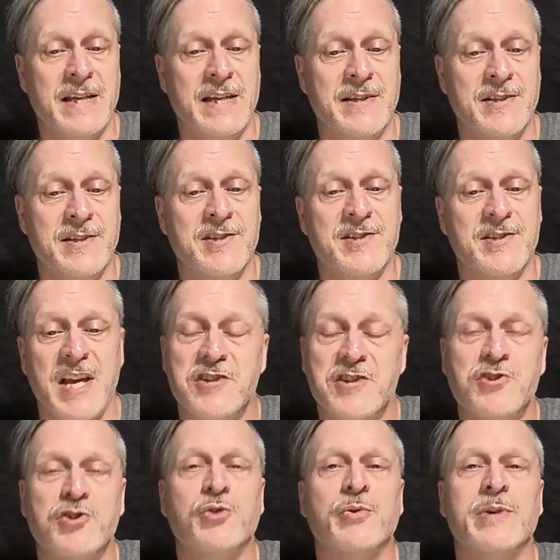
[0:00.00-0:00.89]

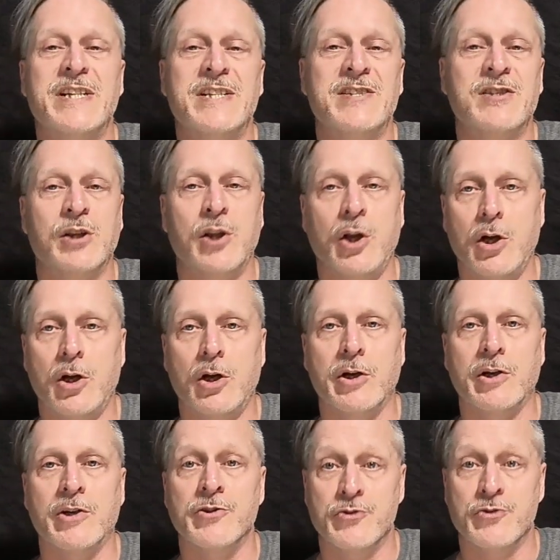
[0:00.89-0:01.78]

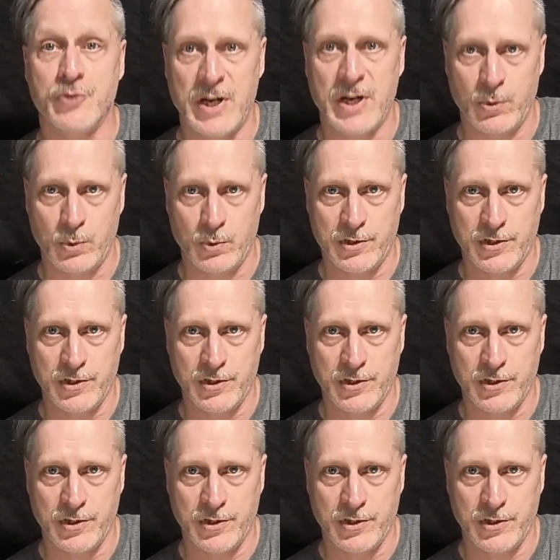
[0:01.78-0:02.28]
centuries-long drought.